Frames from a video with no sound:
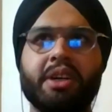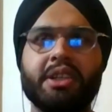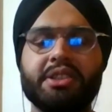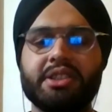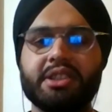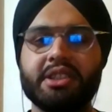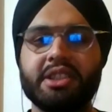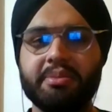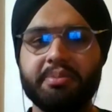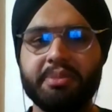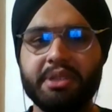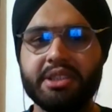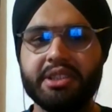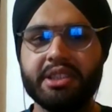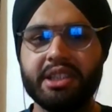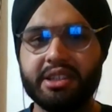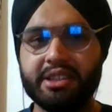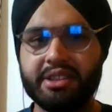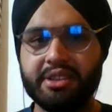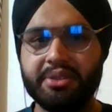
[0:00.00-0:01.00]
Once the
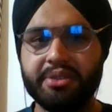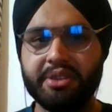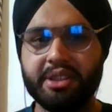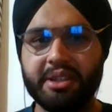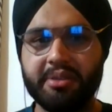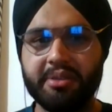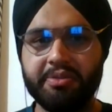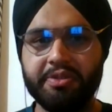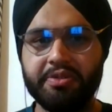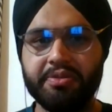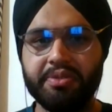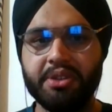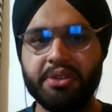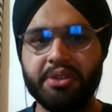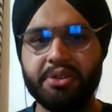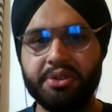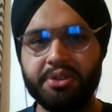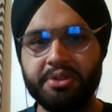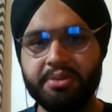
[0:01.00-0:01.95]
company started to come, for